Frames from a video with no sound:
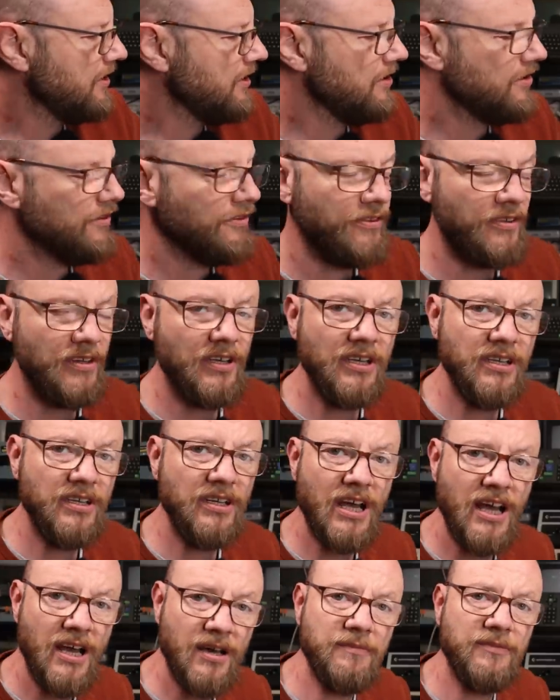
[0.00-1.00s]
is
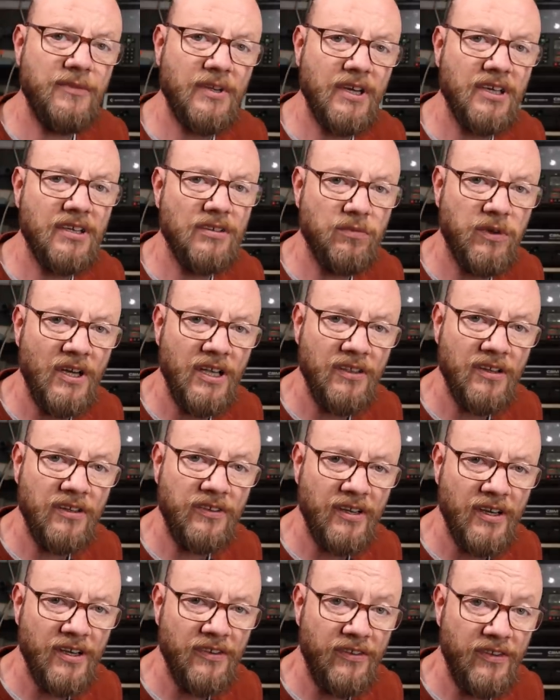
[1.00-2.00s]
an updated one that
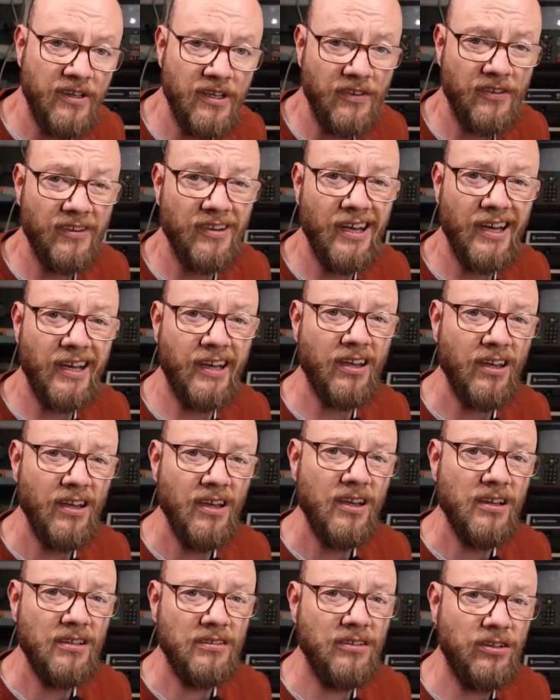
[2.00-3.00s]
does things like
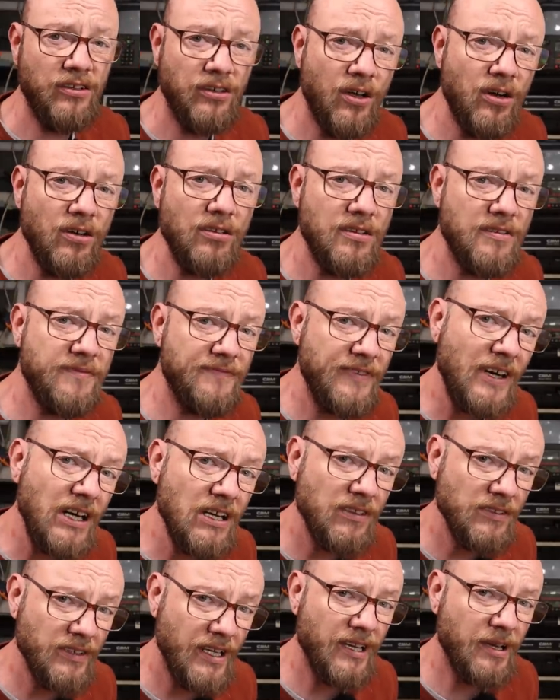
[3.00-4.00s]
long
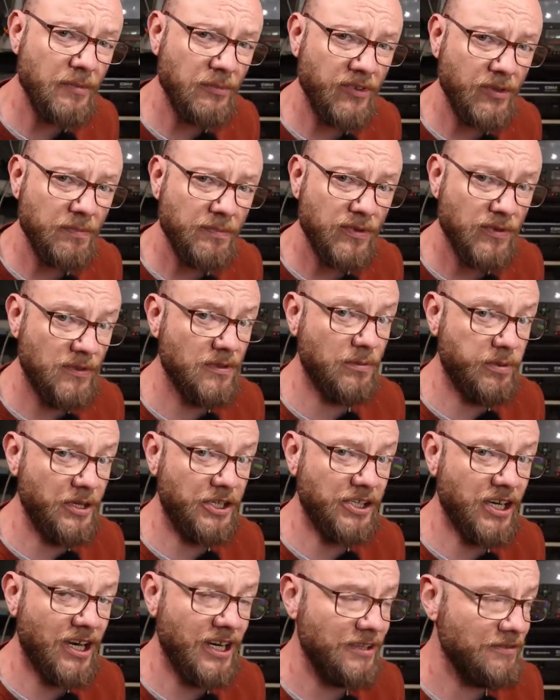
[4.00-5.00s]
file name support,
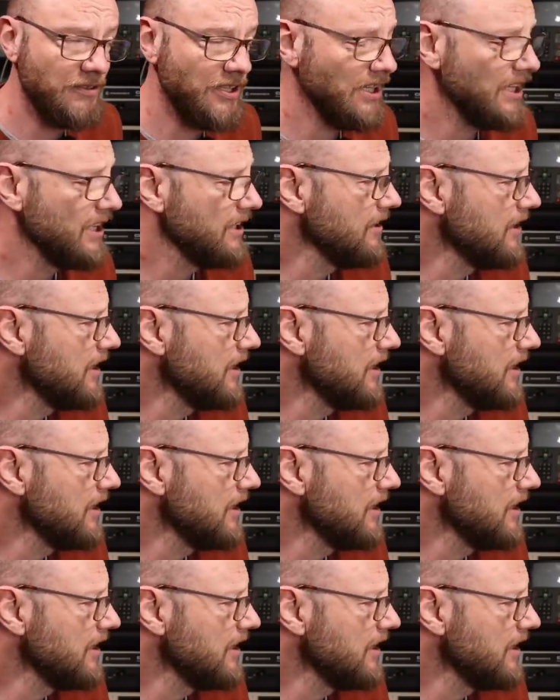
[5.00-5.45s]
which I really